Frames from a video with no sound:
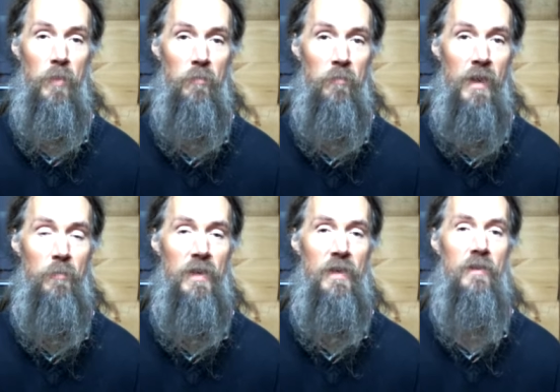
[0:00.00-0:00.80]
but
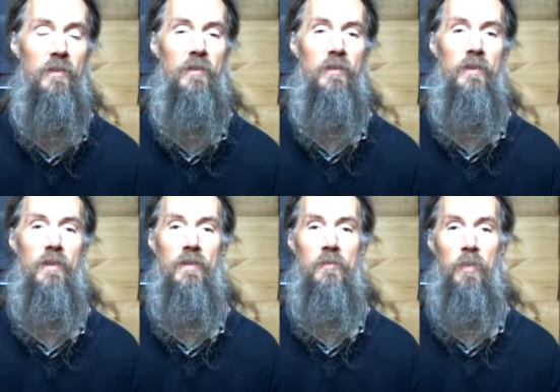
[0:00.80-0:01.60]
maybe
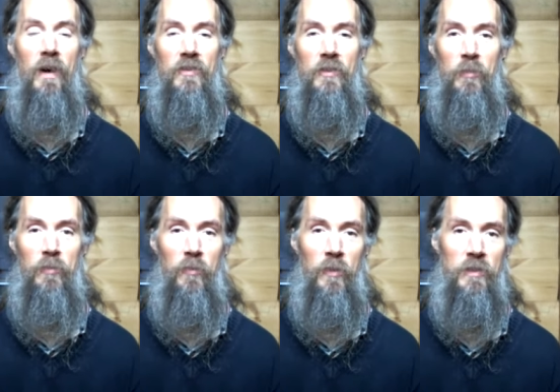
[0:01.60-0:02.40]
it's
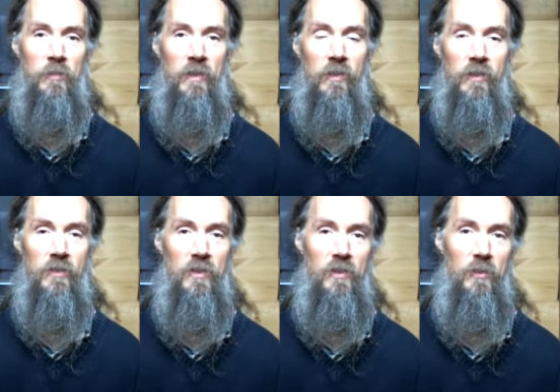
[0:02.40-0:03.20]
possible for it to be clear
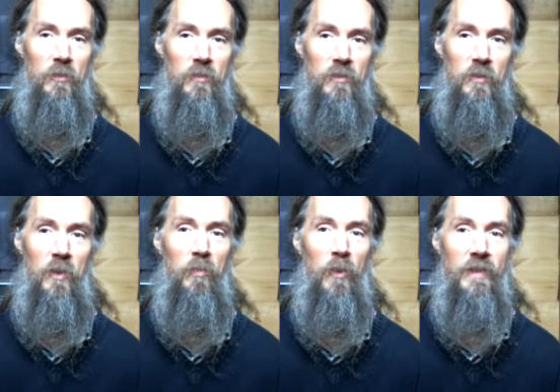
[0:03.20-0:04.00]
to you. So
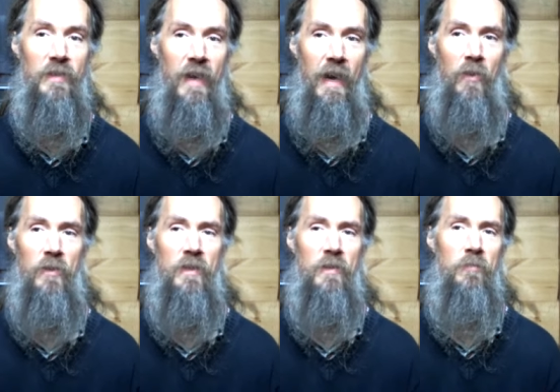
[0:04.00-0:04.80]
I'll point it
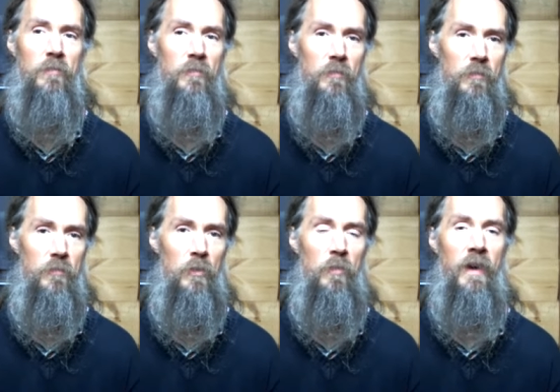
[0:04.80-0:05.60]
out and then
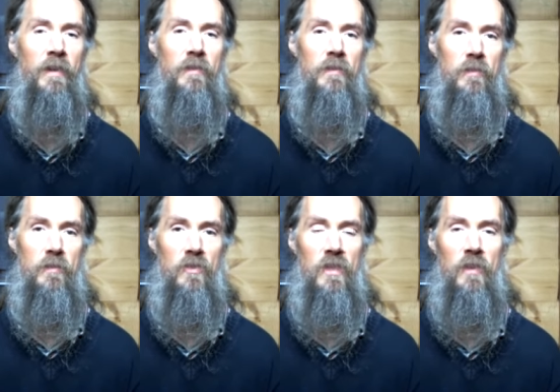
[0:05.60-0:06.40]
you might
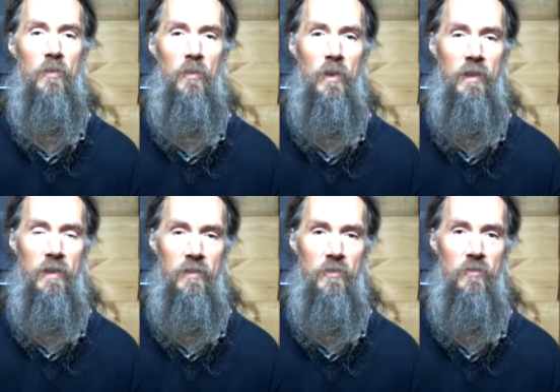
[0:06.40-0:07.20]
see what
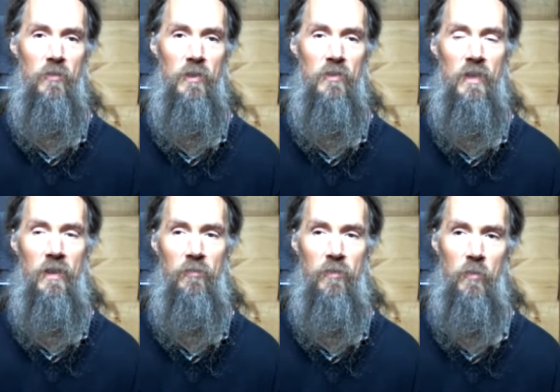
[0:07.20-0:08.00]
it is for
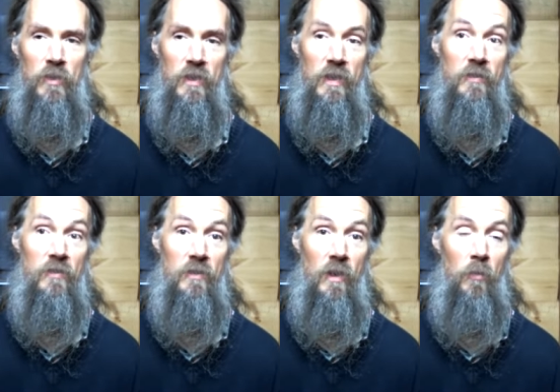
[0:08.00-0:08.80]
yourself, in which
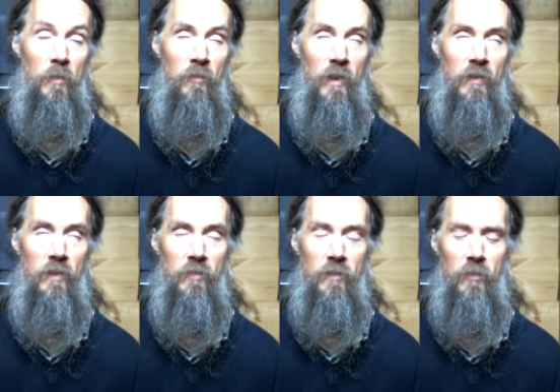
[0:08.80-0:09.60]
case that will be very
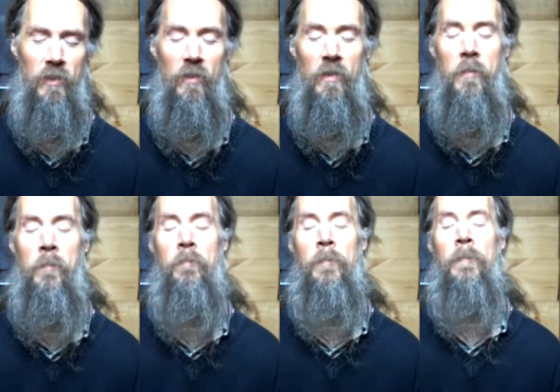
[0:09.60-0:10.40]
lovely for you.
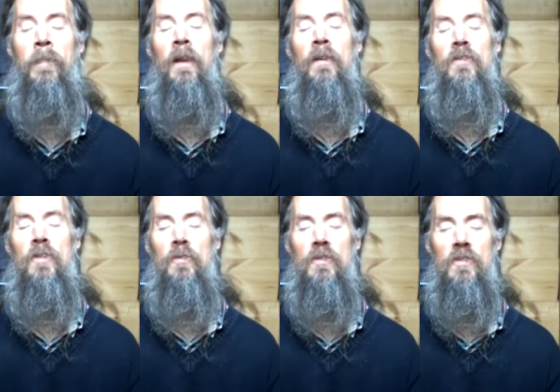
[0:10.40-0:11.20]

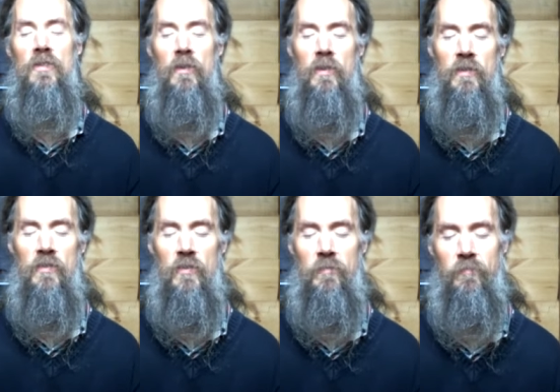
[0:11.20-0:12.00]
So just
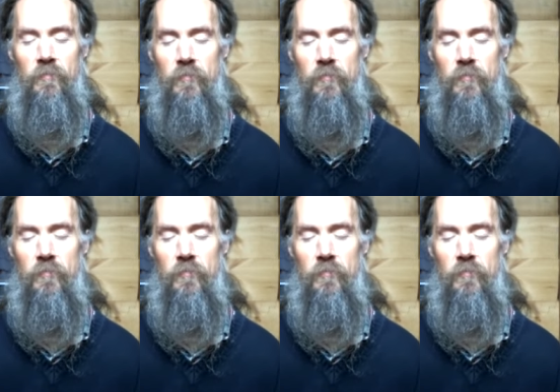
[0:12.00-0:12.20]
notice